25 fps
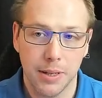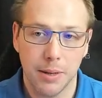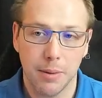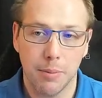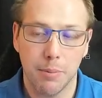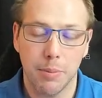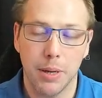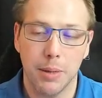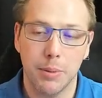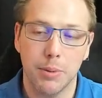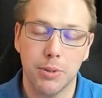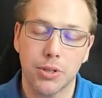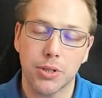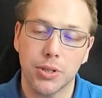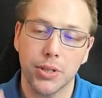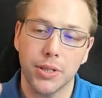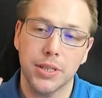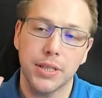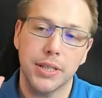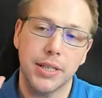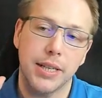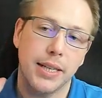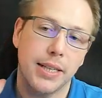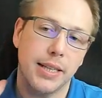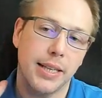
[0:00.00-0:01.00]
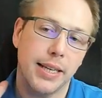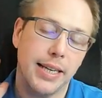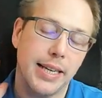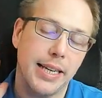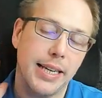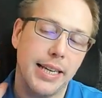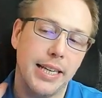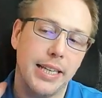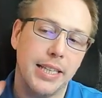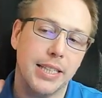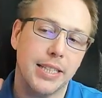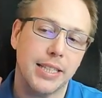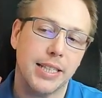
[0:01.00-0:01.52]
But I'm just going to say like
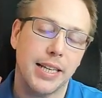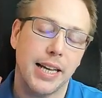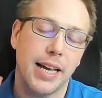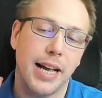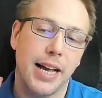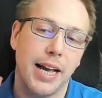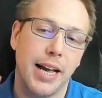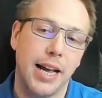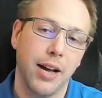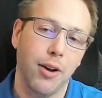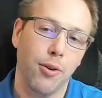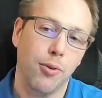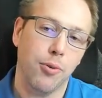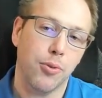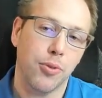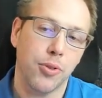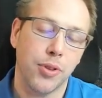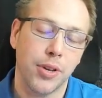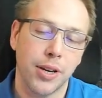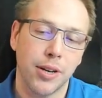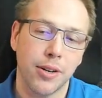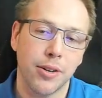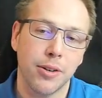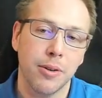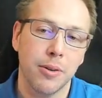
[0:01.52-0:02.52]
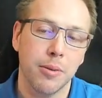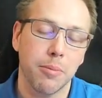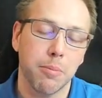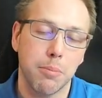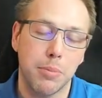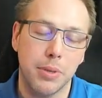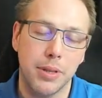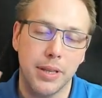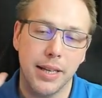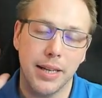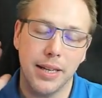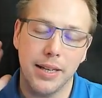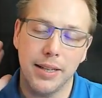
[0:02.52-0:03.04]
it's out there,
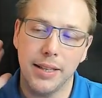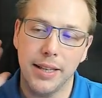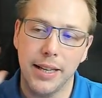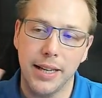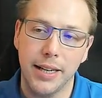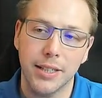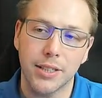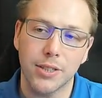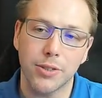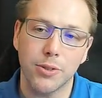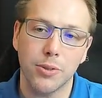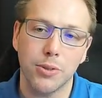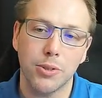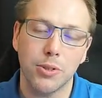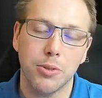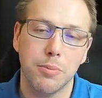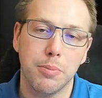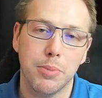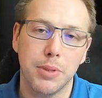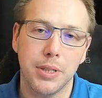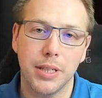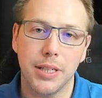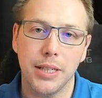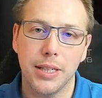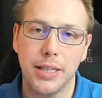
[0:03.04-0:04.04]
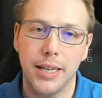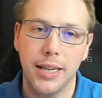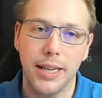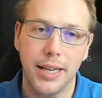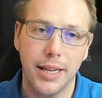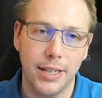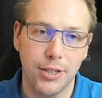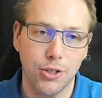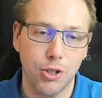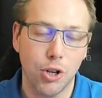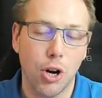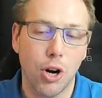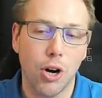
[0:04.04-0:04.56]
but that is going to be a
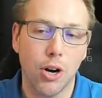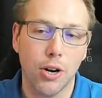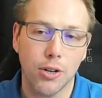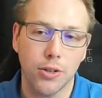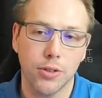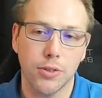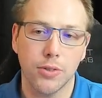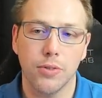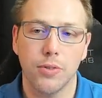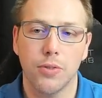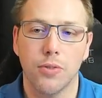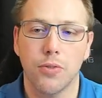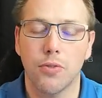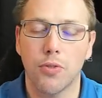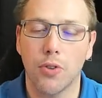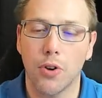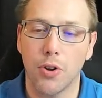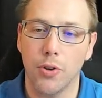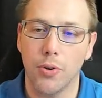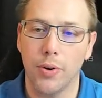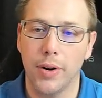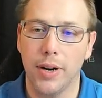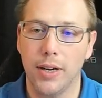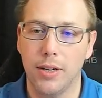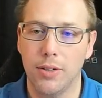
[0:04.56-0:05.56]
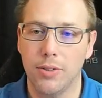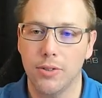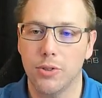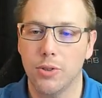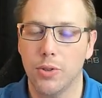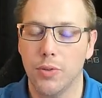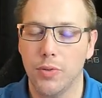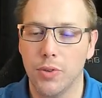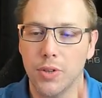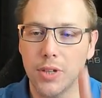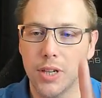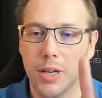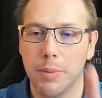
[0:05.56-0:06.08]
talk farther out. So
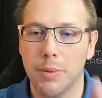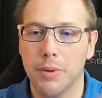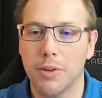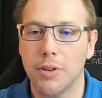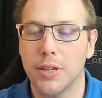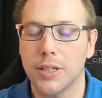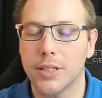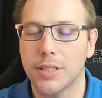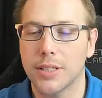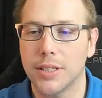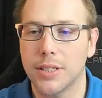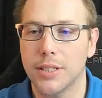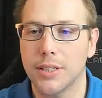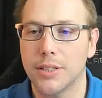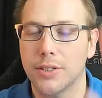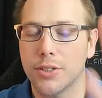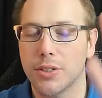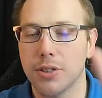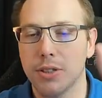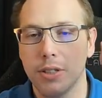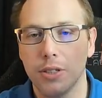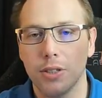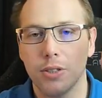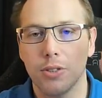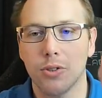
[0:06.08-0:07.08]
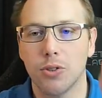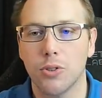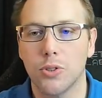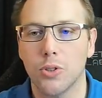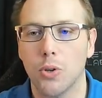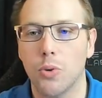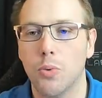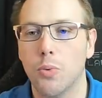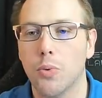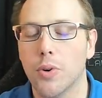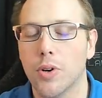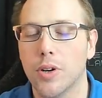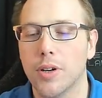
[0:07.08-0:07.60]
if you come across this,
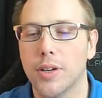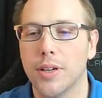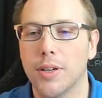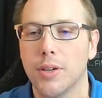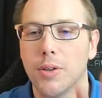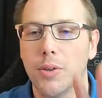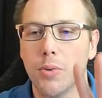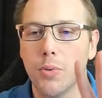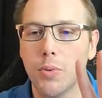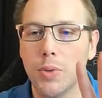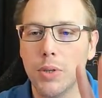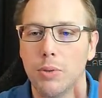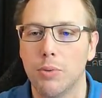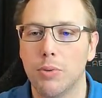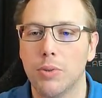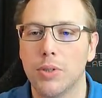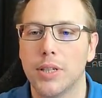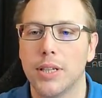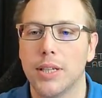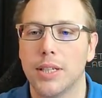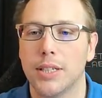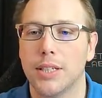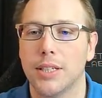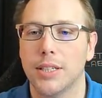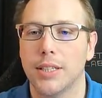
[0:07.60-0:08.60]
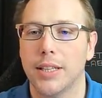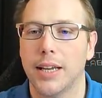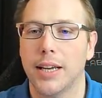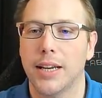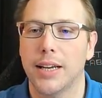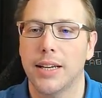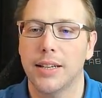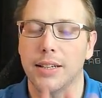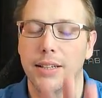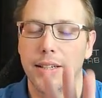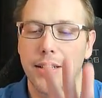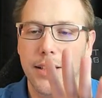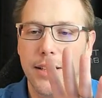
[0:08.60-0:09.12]
don't worry, we will get to
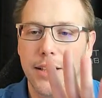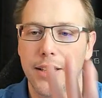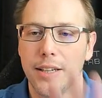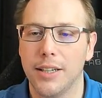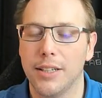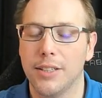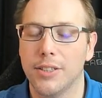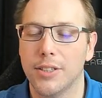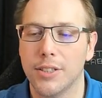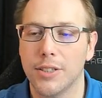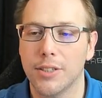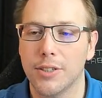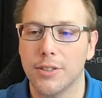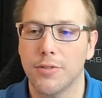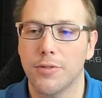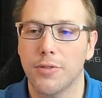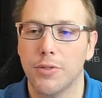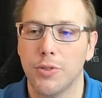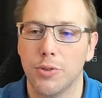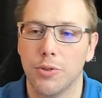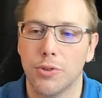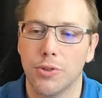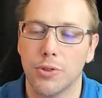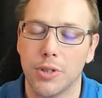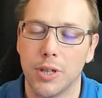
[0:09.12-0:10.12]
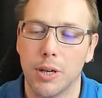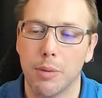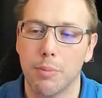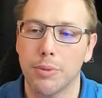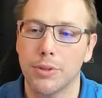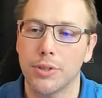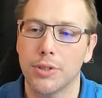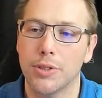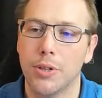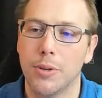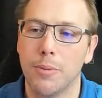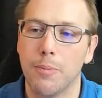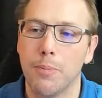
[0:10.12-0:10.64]
that. It's in a future
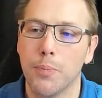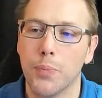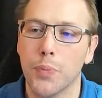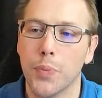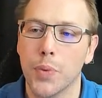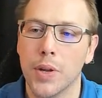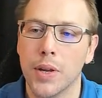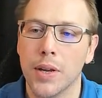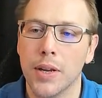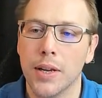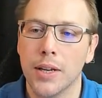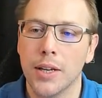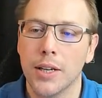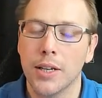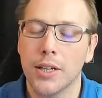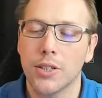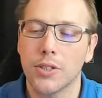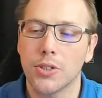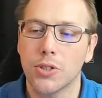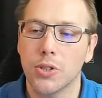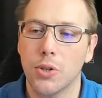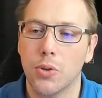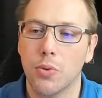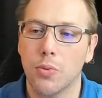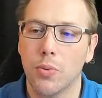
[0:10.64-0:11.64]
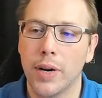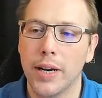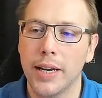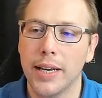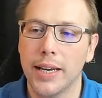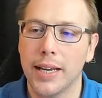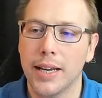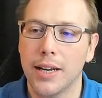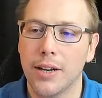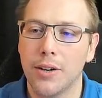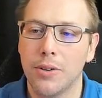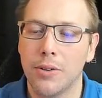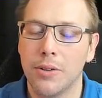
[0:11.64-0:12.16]
episode. So right
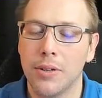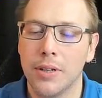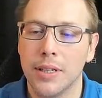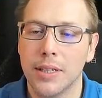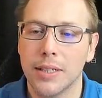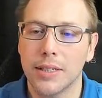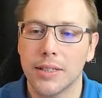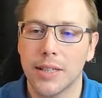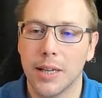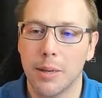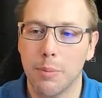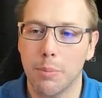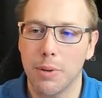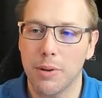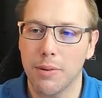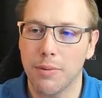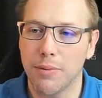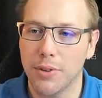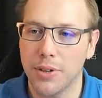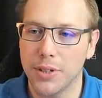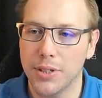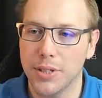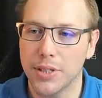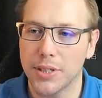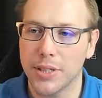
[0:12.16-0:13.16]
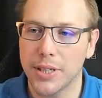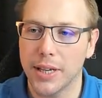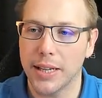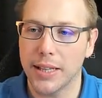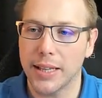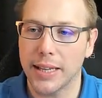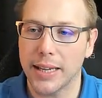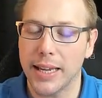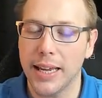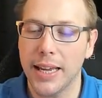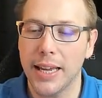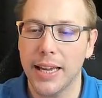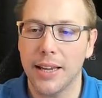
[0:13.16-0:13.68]
now, type inference is saying
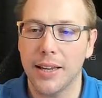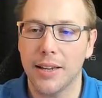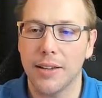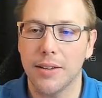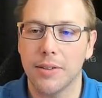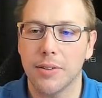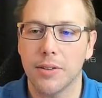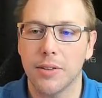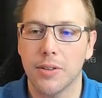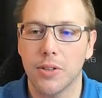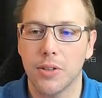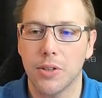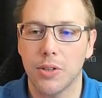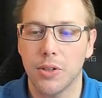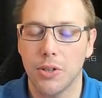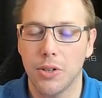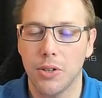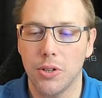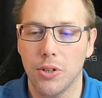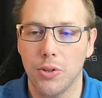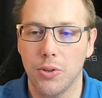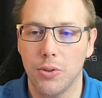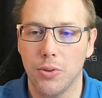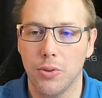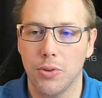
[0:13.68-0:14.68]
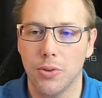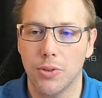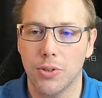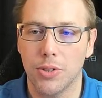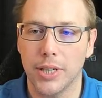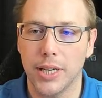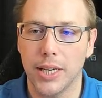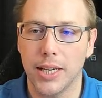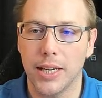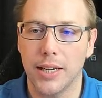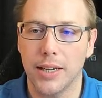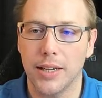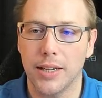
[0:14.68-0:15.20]
like, hey, you're
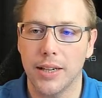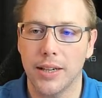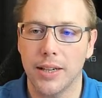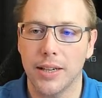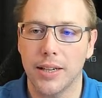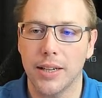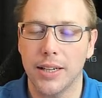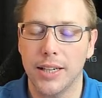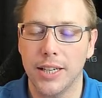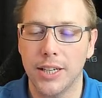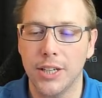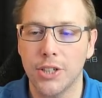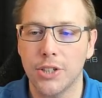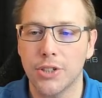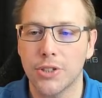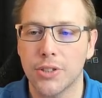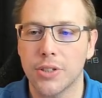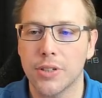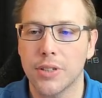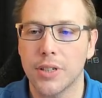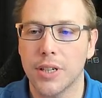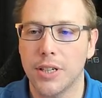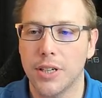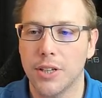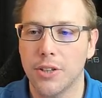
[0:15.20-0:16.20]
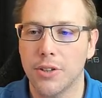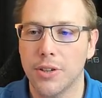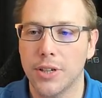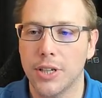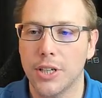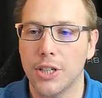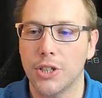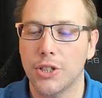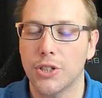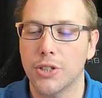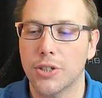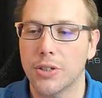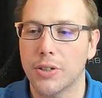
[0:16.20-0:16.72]
taking an integer, another
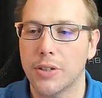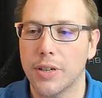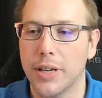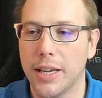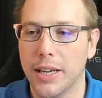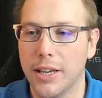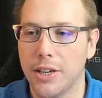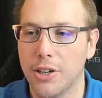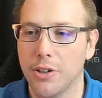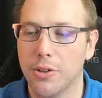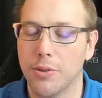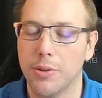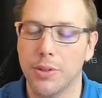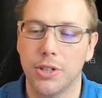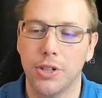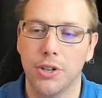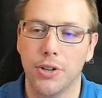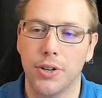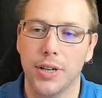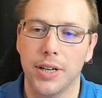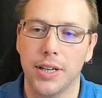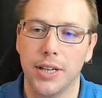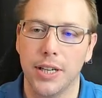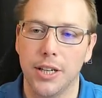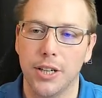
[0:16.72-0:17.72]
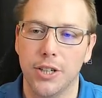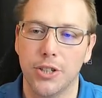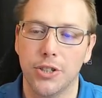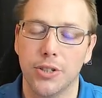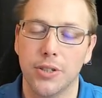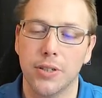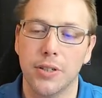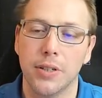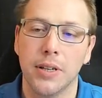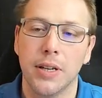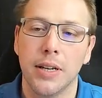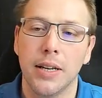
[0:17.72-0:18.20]
integer, and you're returning an integer.